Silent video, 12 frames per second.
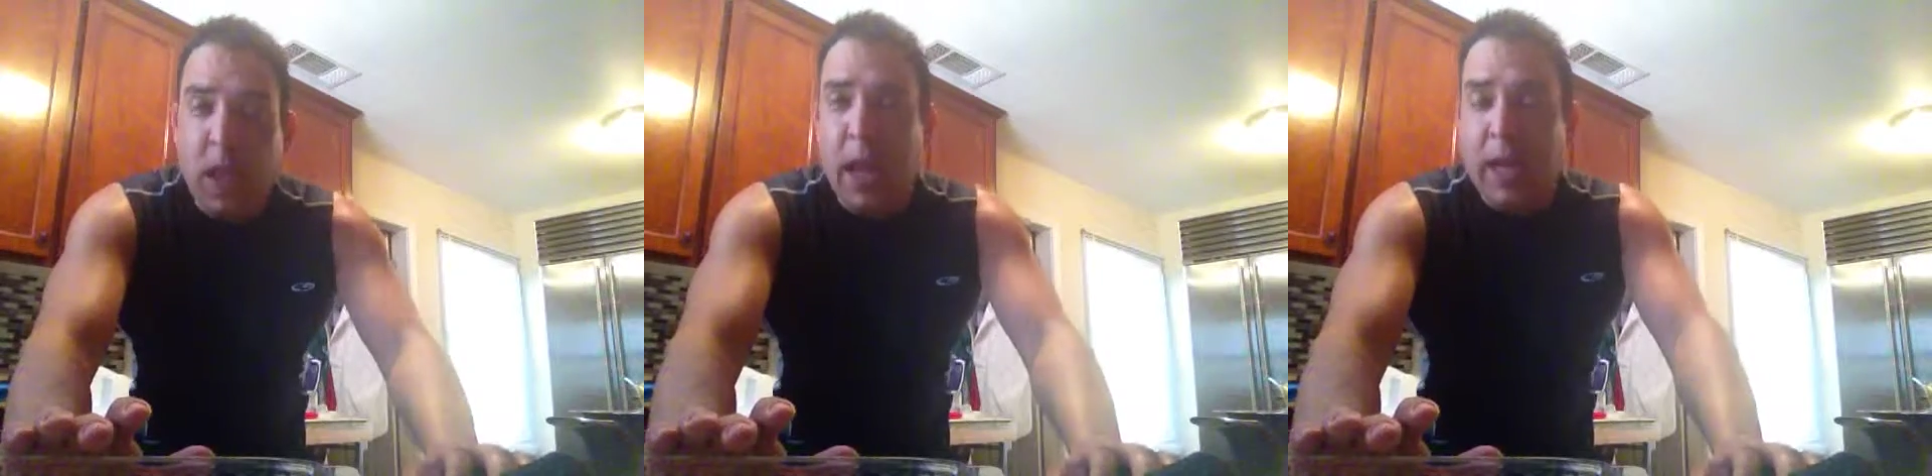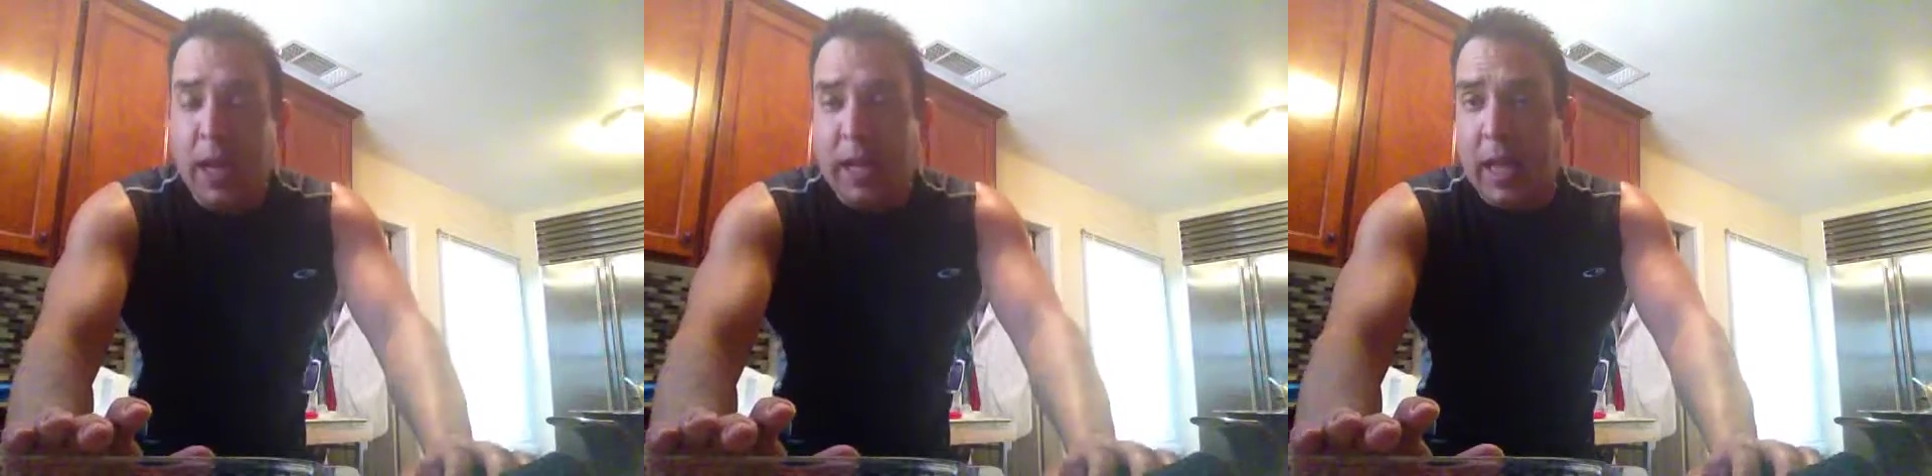
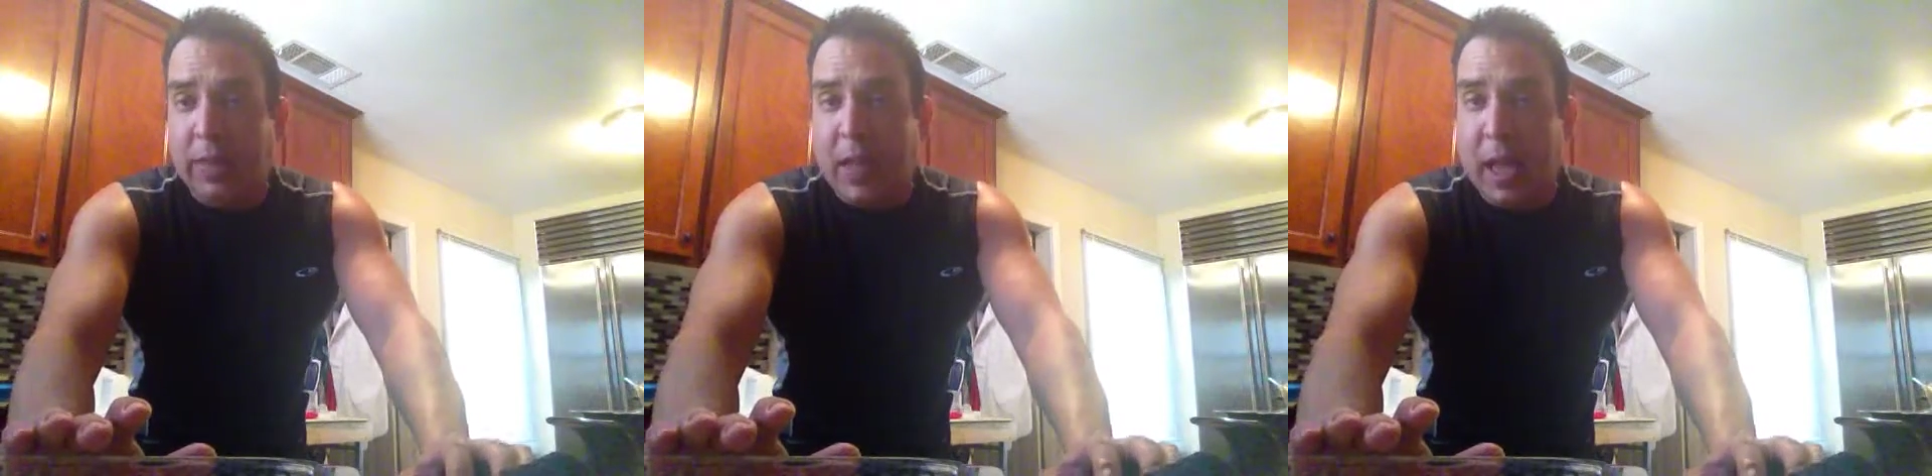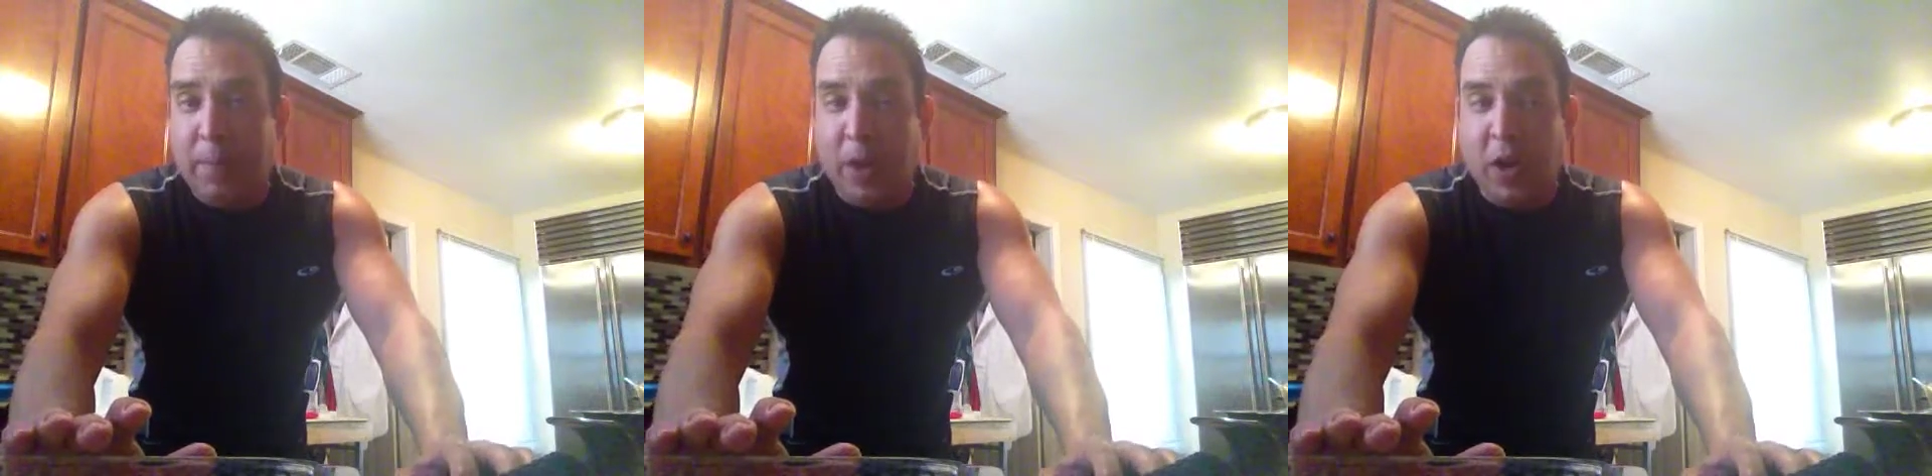And I like
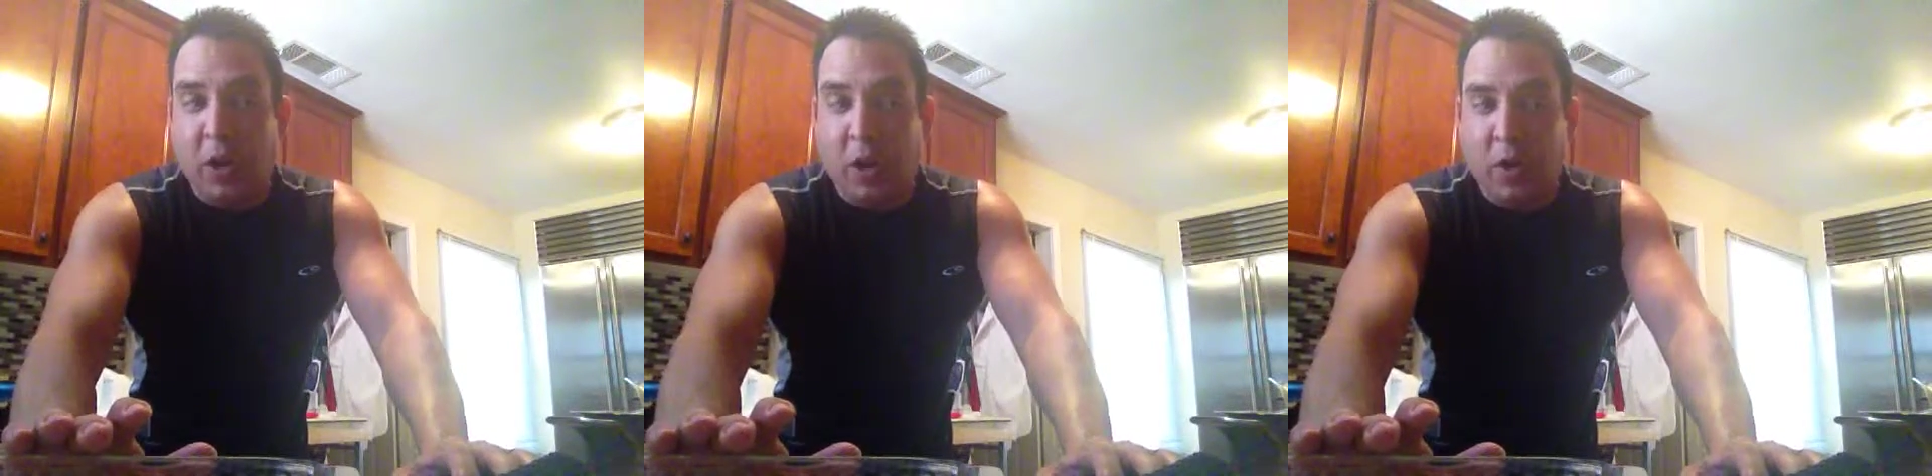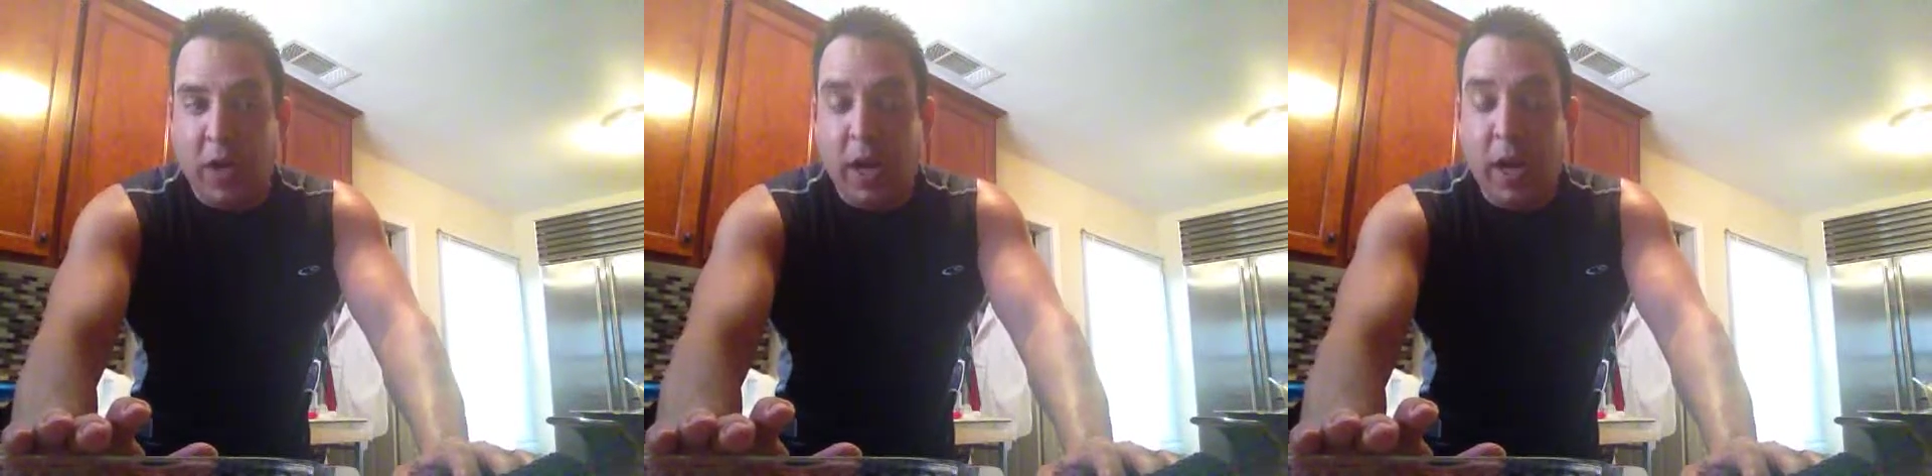that better.
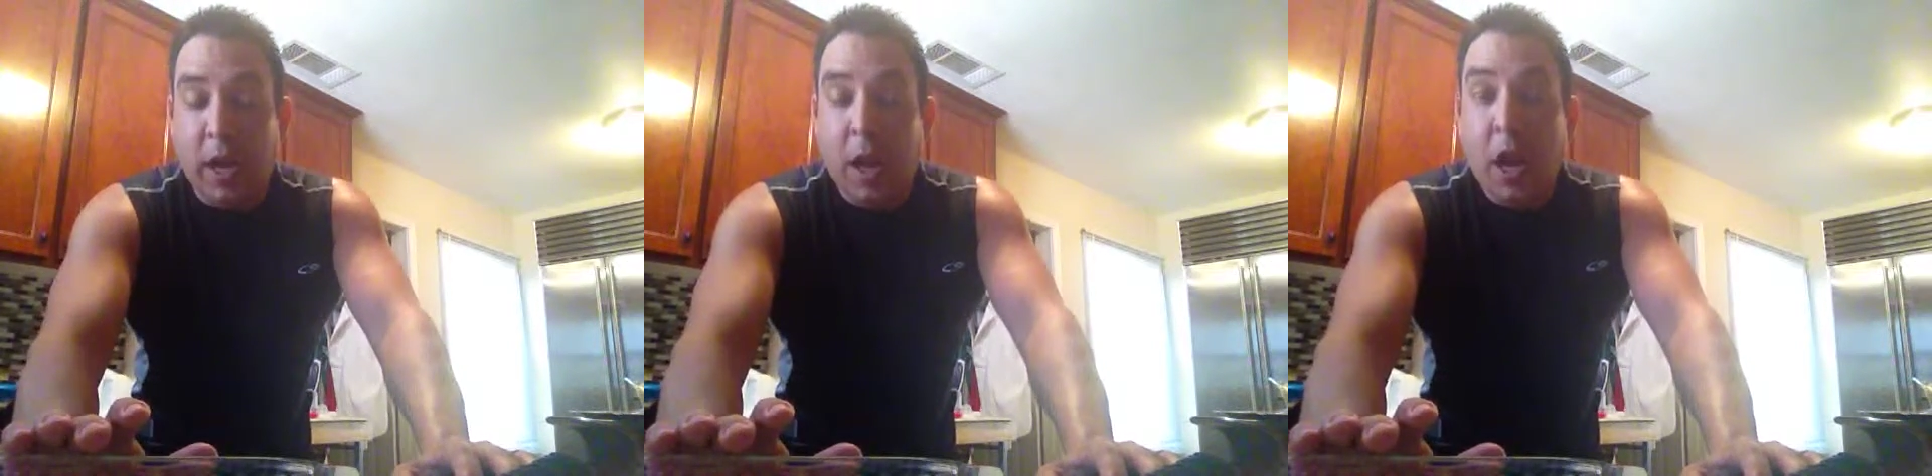Okay,